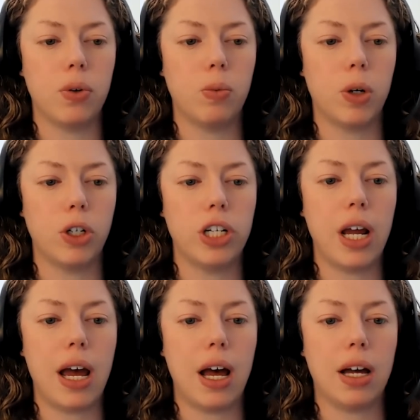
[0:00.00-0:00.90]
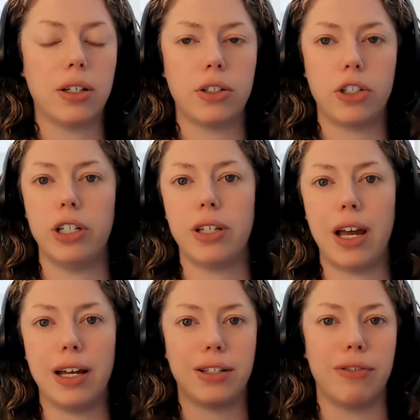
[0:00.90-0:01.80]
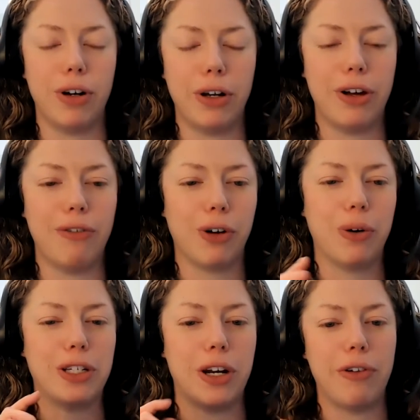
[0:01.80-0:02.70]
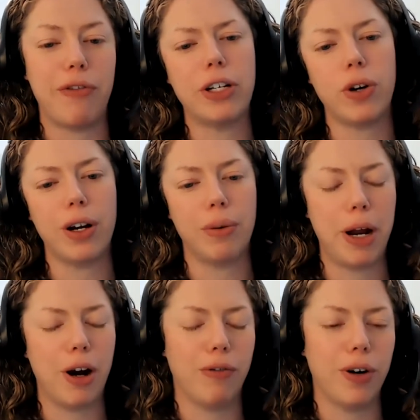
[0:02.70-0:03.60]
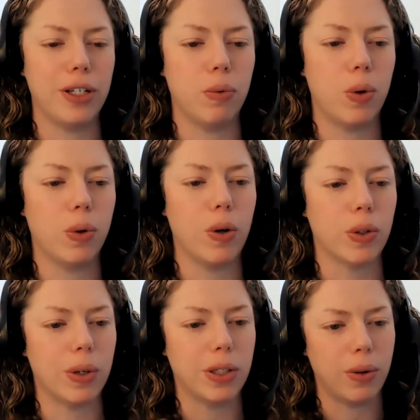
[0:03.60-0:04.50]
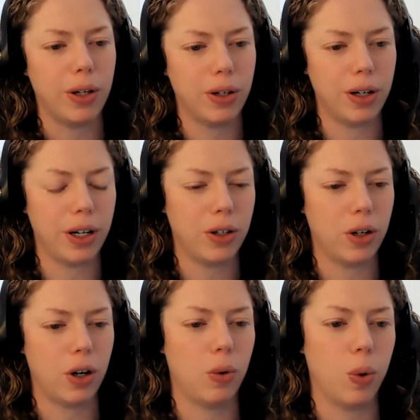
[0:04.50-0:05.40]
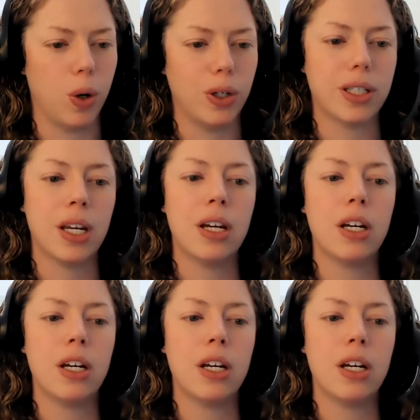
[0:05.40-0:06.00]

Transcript: where she's asked a very thoughtful question. If I try to paraphrase, it won't go as well. So here are her words.